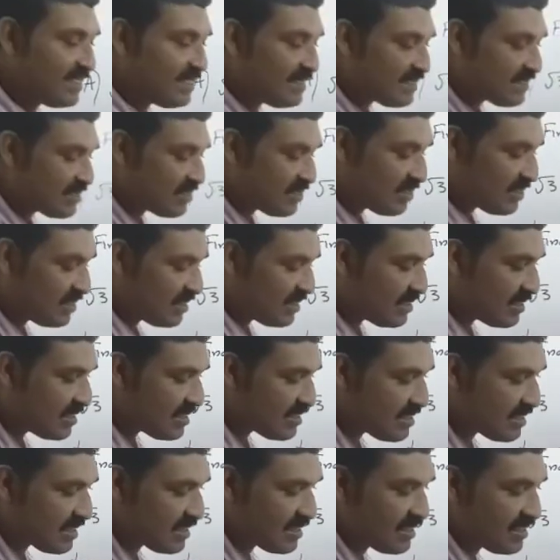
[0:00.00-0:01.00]
So this
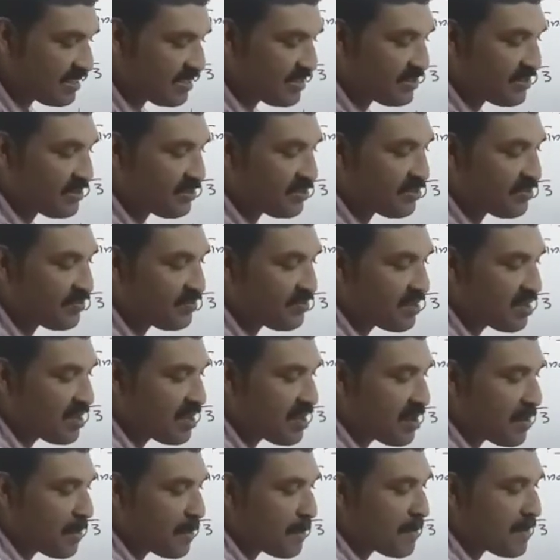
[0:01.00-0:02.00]
is equal to
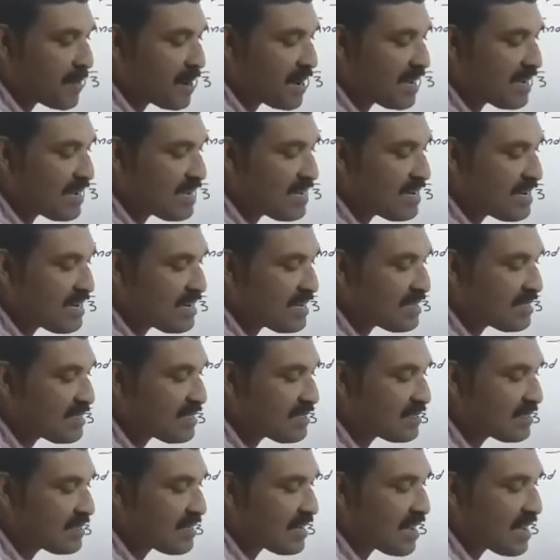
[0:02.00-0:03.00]

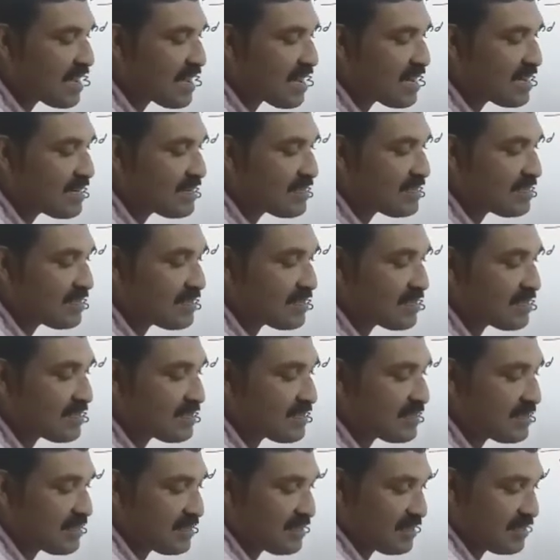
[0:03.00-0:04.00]
minus tan
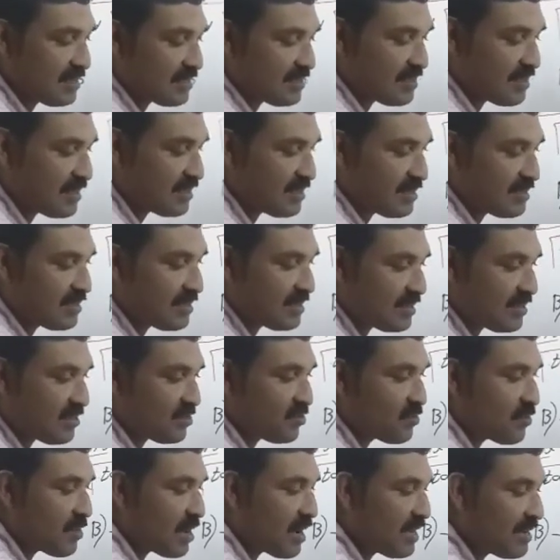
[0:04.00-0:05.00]
60, that is equal
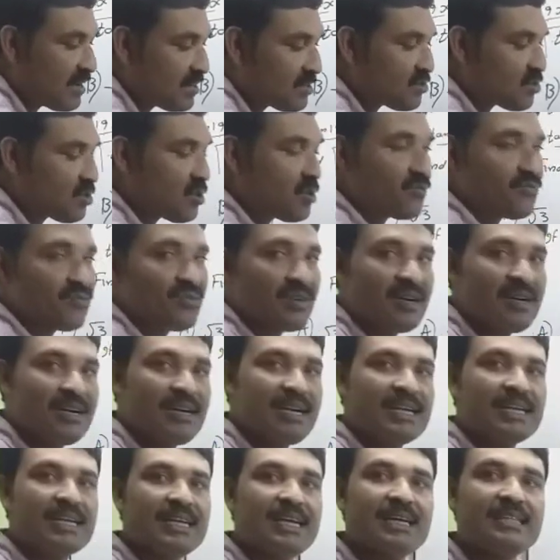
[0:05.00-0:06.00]
to minus of
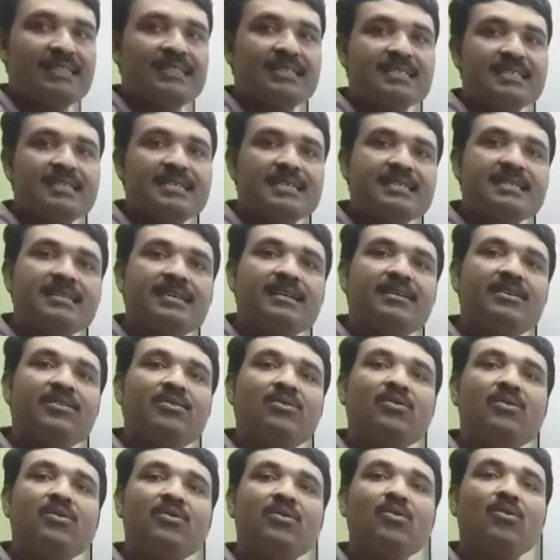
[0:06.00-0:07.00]
tan 60 is equal
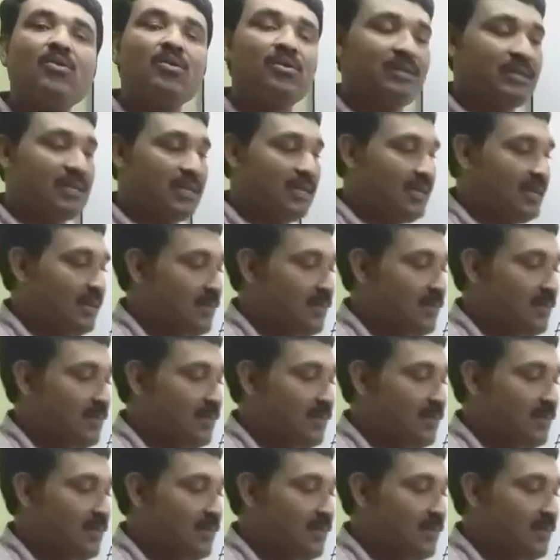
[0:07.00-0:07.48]
to root 3.